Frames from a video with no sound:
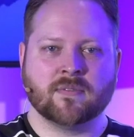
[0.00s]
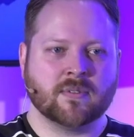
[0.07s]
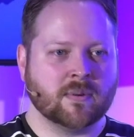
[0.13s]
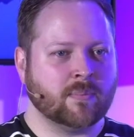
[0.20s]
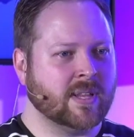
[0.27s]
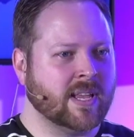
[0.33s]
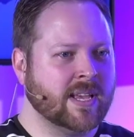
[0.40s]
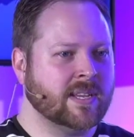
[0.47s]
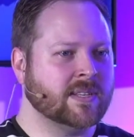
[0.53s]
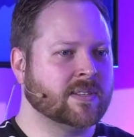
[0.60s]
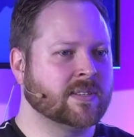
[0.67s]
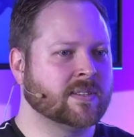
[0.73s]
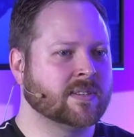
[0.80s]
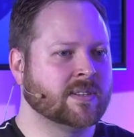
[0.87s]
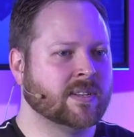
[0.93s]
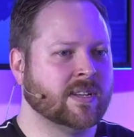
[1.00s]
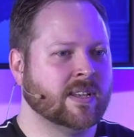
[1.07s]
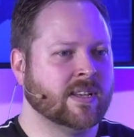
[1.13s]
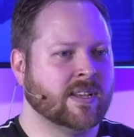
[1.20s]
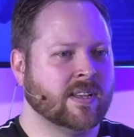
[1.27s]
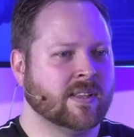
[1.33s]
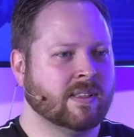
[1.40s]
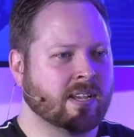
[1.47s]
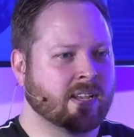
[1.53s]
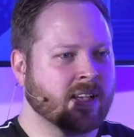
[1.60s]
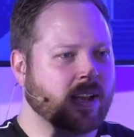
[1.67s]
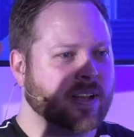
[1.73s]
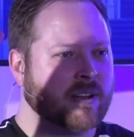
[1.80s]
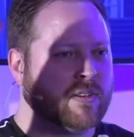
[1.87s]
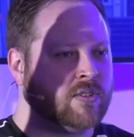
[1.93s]
different place, that
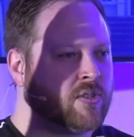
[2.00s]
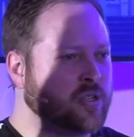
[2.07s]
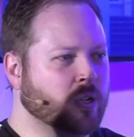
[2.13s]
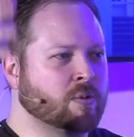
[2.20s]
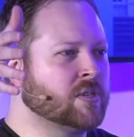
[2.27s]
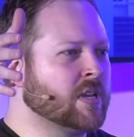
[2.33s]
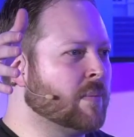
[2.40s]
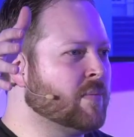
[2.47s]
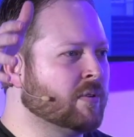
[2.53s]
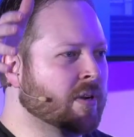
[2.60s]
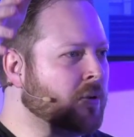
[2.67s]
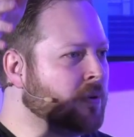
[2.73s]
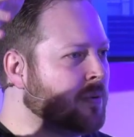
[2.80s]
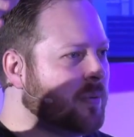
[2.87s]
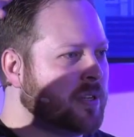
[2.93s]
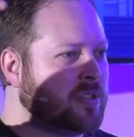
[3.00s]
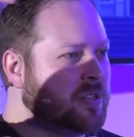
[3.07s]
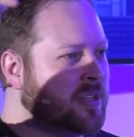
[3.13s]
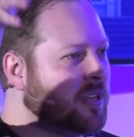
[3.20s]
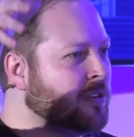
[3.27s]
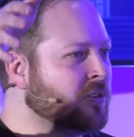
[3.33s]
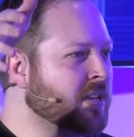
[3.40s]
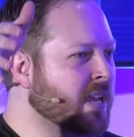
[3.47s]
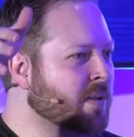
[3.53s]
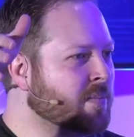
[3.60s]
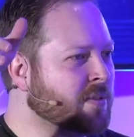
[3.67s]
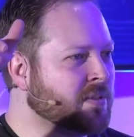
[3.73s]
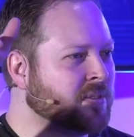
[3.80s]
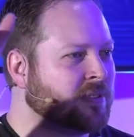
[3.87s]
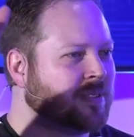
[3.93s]
God shows up around a bunch of dinner
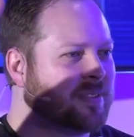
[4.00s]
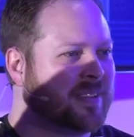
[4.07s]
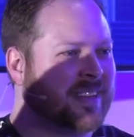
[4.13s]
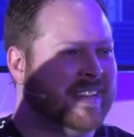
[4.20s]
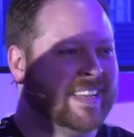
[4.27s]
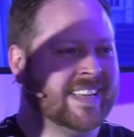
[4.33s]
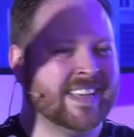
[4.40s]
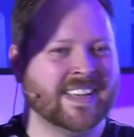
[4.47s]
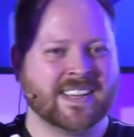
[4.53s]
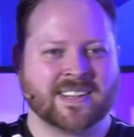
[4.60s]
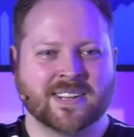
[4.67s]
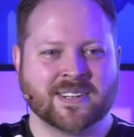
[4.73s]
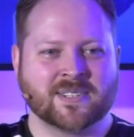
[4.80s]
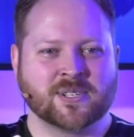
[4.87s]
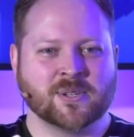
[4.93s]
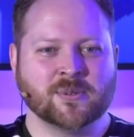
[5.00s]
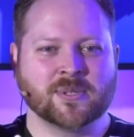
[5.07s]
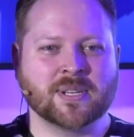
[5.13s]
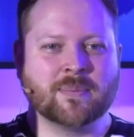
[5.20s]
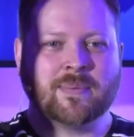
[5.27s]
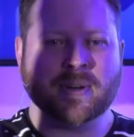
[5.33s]
tables, God shows